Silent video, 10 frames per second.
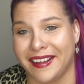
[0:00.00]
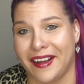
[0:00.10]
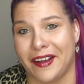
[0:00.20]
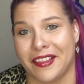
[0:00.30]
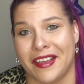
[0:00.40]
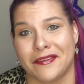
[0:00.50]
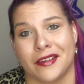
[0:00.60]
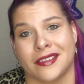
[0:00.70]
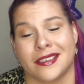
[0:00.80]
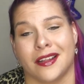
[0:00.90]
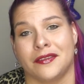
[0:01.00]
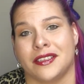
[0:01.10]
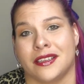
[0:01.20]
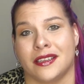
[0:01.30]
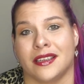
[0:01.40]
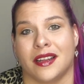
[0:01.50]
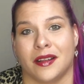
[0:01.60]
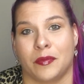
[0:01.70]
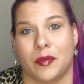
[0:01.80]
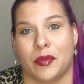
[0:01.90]
all that fun stuff to
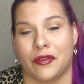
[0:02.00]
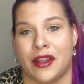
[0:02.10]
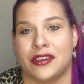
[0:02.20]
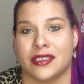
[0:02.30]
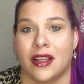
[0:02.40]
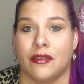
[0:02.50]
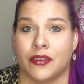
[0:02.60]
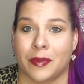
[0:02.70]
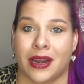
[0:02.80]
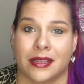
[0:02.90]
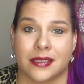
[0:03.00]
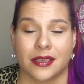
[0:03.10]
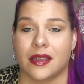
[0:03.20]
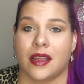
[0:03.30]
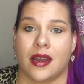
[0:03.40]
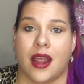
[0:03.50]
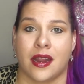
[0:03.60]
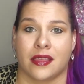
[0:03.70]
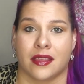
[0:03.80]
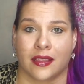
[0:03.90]
prevent yourself from getting sick and
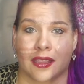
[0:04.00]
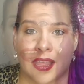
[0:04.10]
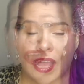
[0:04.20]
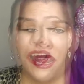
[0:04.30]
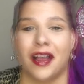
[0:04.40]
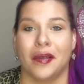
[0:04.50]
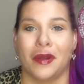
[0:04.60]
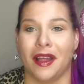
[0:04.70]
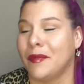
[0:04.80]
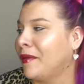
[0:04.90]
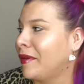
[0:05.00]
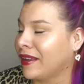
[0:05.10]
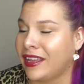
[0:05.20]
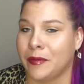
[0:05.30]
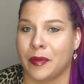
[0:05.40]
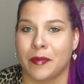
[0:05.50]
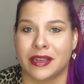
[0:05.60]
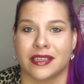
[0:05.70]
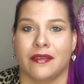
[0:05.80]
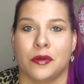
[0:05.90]
anything like that. I'm keeping
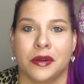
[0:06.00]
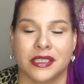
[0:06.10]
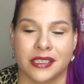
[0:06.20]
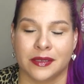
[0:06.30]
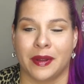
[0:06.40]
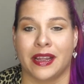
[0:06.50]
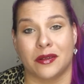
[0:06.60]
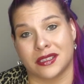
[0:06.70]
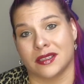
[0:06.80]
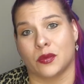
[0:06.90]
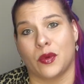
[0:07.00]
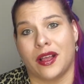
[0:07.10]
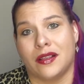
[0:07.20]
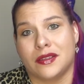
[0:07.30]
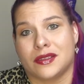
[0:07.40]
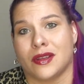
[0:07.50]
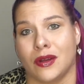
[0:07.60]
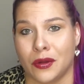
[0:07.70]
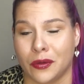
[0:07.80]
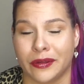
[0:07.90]
myself quarantined in my house as well,
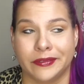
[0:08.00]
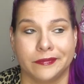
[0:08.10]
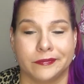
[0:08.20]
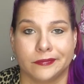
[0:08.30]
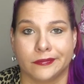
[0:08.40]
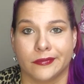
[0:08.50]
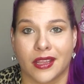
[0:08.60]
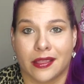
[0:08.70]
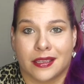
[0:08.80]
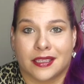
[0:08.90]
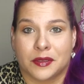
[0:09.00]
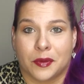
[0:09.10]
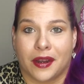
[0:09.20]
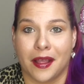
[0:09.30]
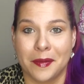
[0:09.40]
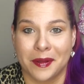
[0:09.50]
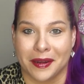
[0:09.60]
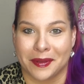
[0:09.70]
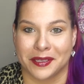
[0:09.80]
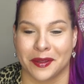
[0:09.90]
so this is what I'm going
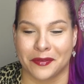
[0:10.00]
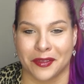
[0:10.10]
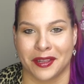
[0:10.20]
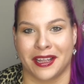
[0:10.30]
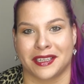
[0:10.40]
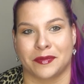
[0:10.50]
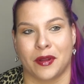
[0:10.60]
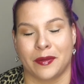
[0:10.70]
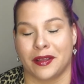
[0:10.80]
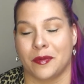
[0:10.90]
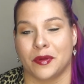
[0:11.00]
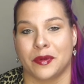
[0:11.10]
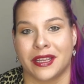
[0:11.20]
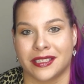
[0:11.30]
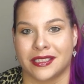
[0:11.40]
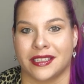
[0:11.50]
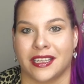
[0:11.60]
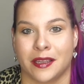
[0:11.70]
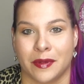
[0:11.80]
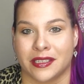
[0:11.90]
to be doing for the next probably couple weeks to
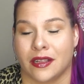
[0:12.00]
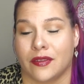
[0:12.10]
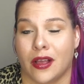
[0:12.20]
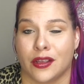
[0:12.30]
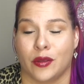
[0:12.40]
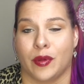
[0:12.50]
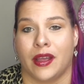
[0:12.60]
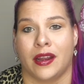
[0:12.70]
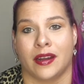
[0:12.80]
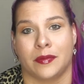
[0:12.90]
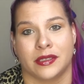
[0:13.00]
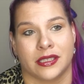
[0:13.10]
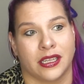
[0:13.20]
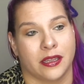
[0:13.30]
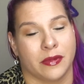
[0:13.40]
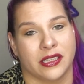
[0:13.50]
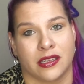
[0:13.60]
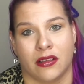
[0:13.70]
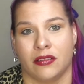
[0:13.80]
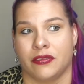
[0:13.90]
keep myself occupied and to keep
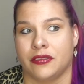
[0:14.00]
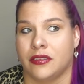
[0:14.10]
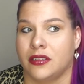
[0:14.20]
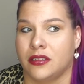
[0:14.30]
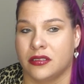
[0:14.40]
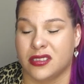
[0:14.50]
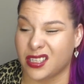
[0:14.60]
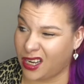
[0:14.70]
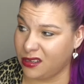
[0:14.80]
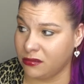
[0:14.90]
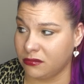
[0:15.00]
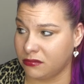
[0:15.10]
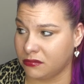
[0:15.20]
myself sane.